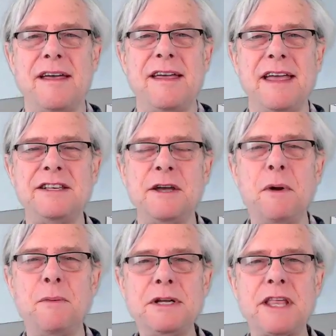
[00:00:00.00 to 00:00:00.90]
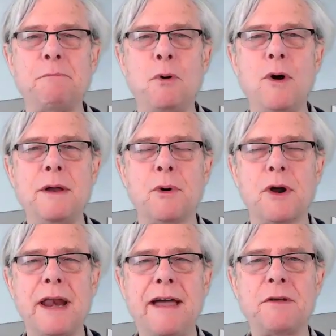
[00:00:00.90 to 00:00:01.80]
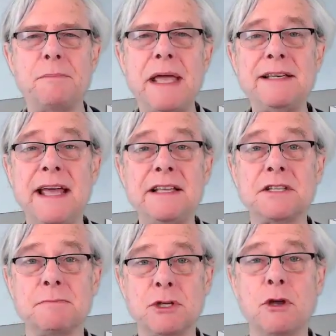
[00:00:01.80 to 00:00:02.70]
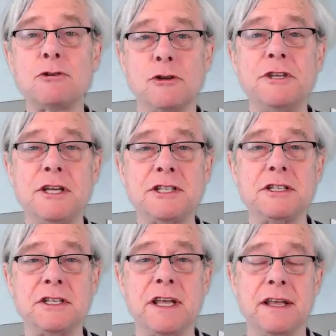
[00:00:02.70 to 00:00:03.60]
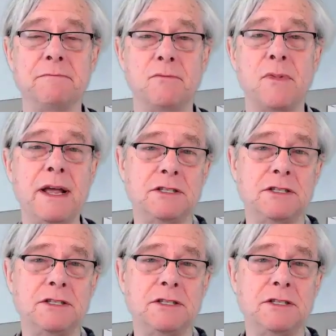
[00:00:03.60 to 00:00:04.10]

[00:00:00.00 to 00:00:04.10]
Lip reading: until we reach that point, we're going to have to maintain some social distancing, right?